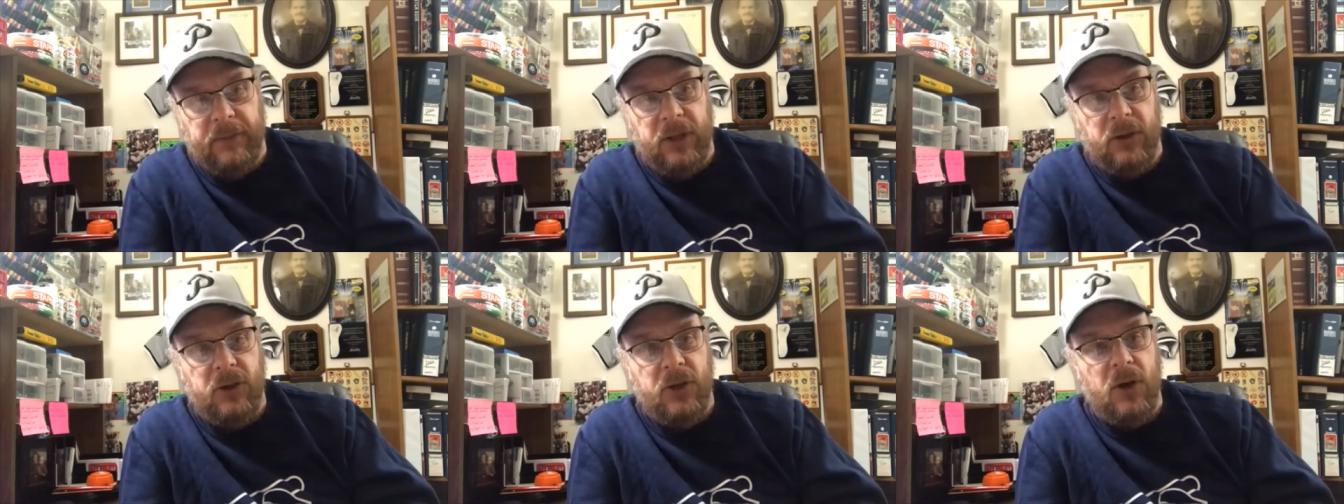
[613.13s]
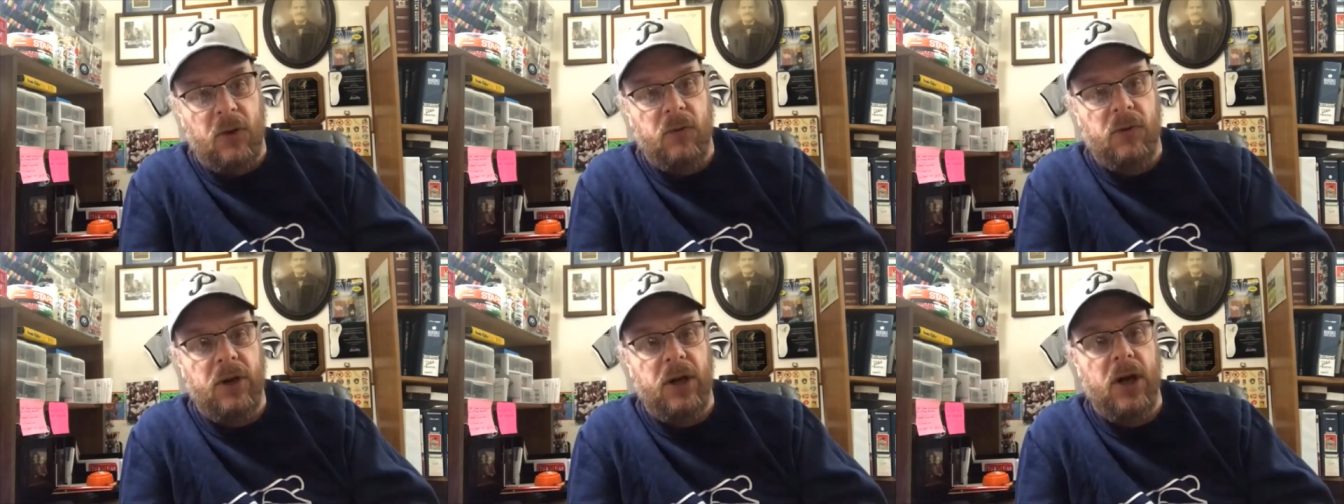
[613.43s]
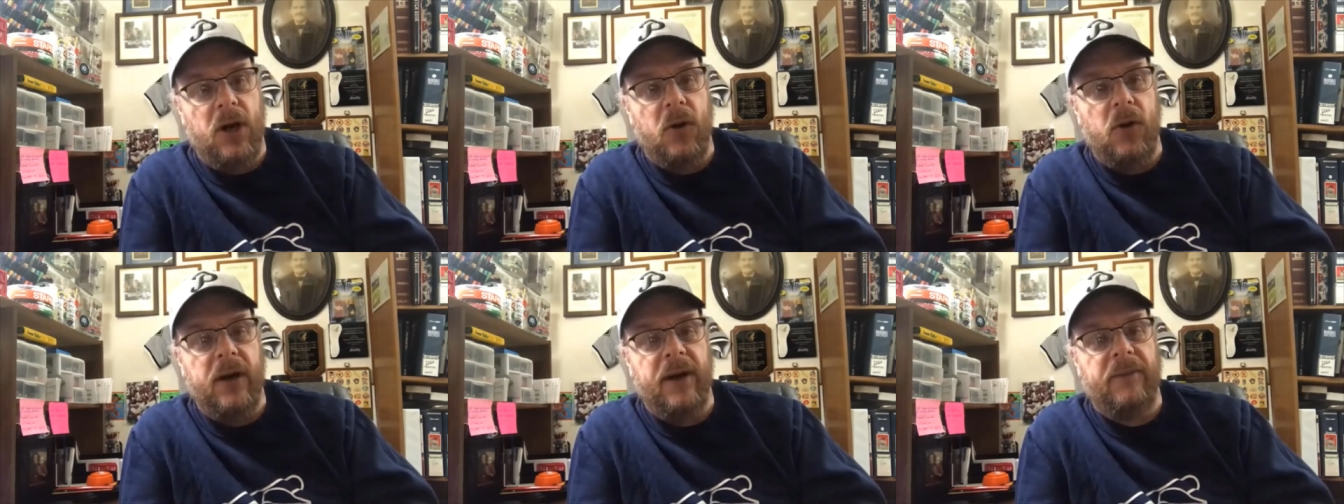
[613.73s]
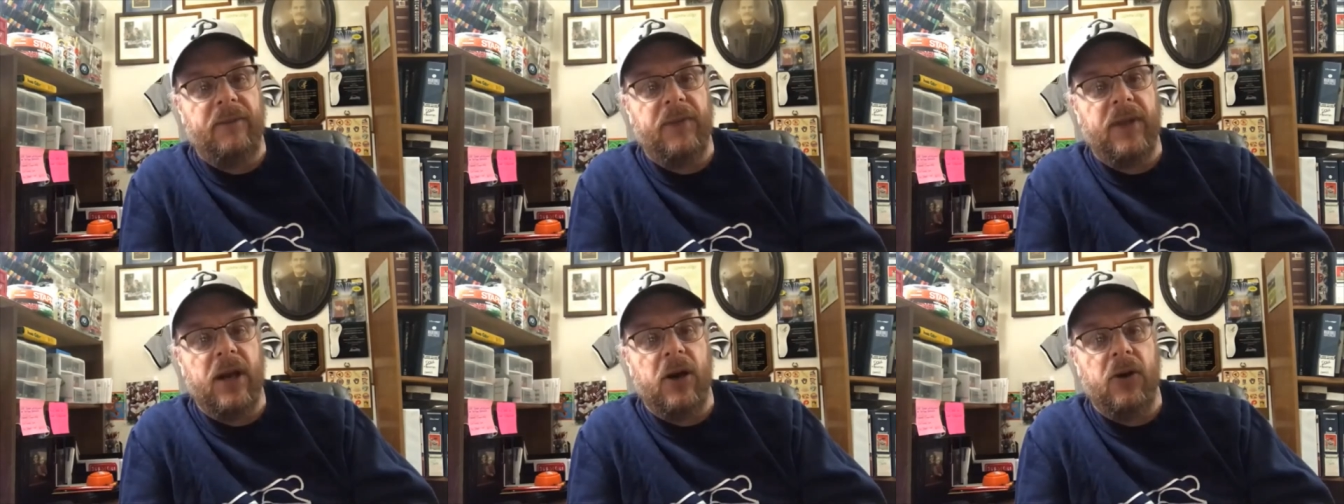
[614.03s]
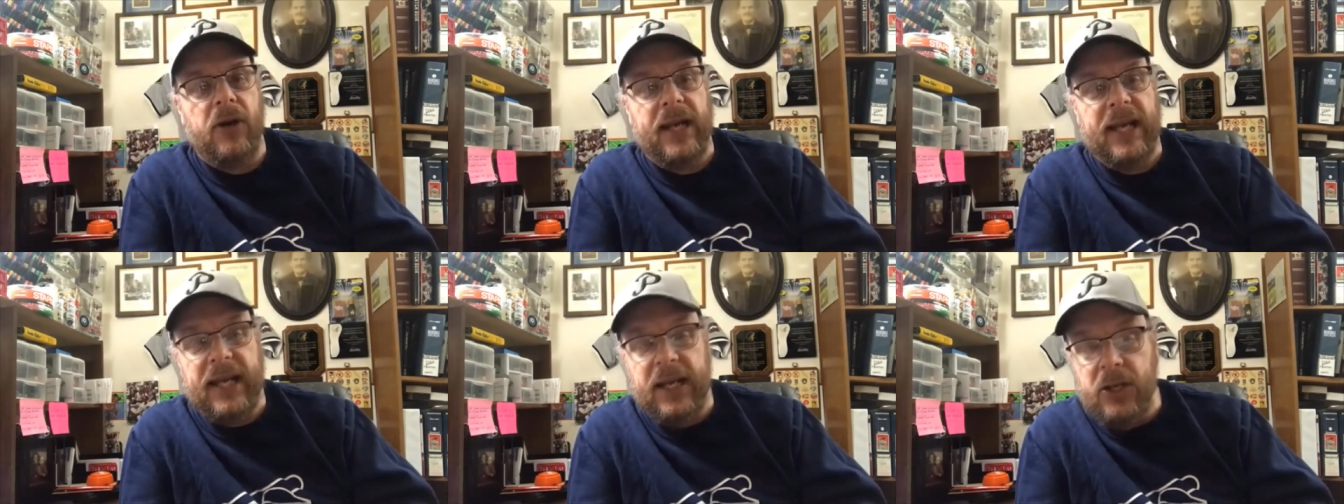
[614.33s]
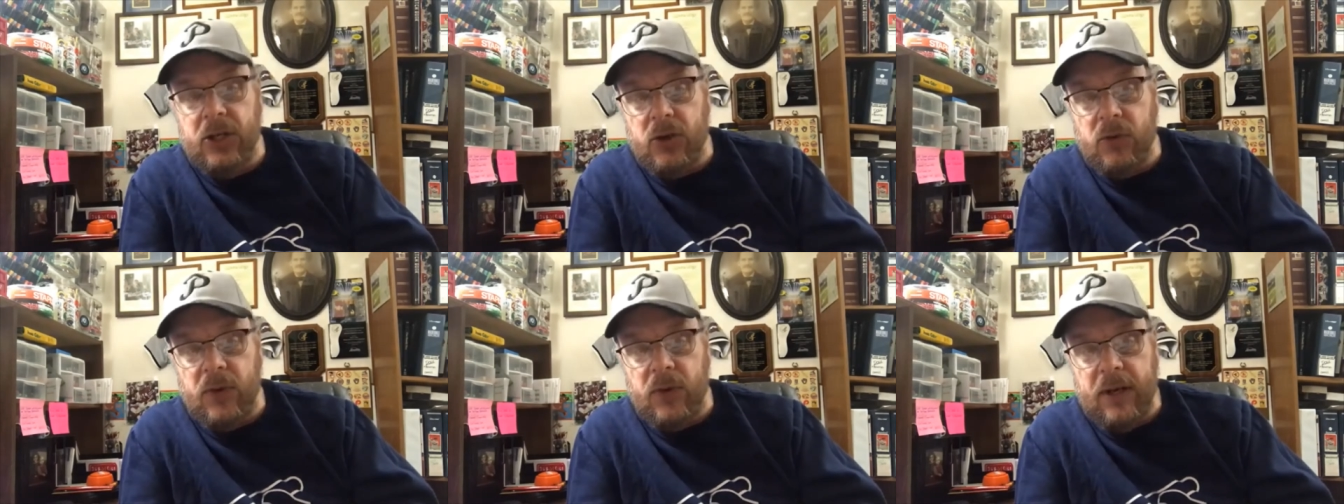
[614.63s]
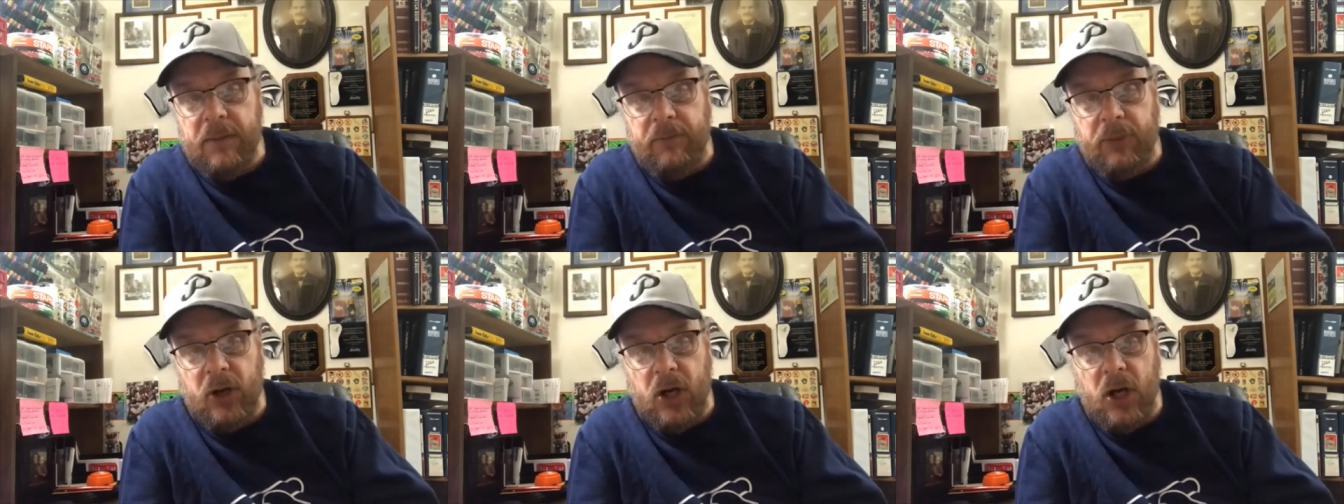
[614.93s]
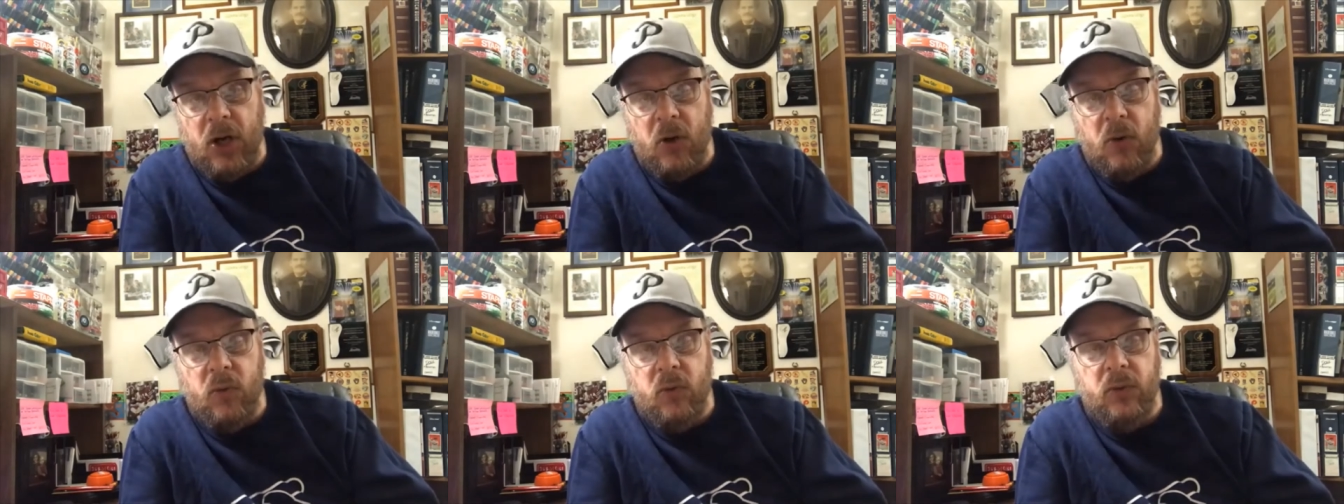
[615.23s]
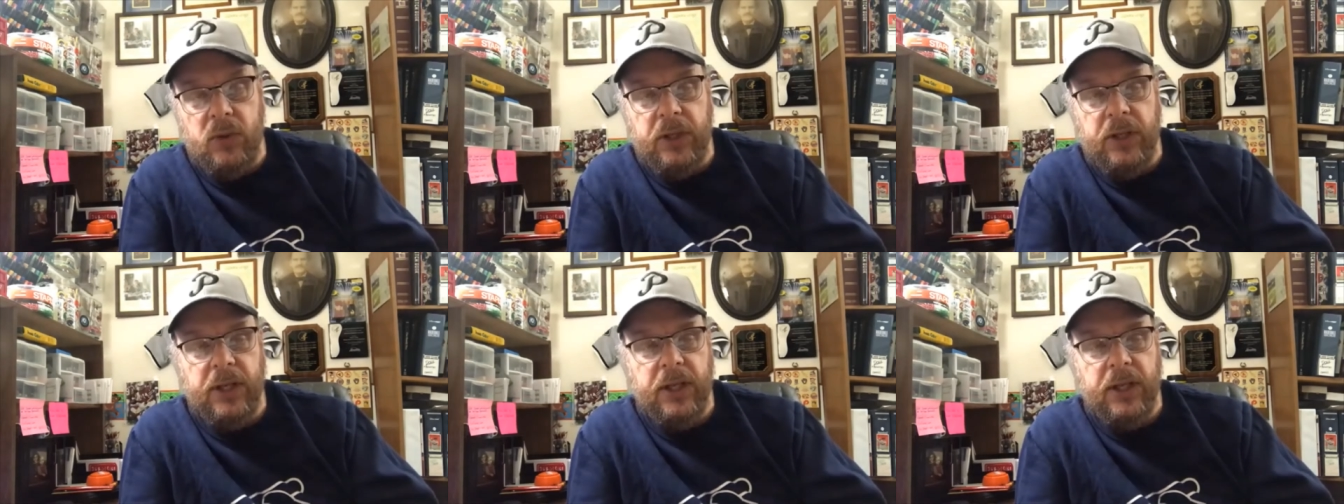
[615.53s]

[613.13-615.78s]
You don't know if they're injury prone.